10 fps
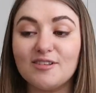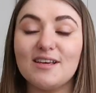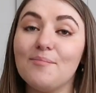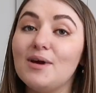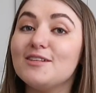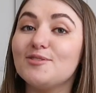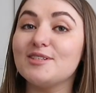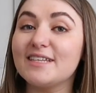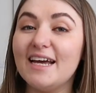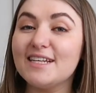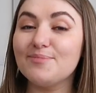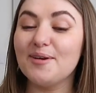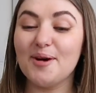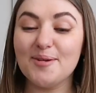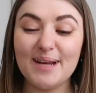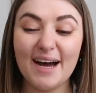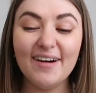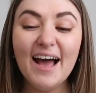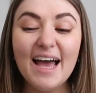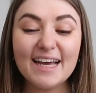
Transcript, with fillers: I was like, I may as well just get into my robe now,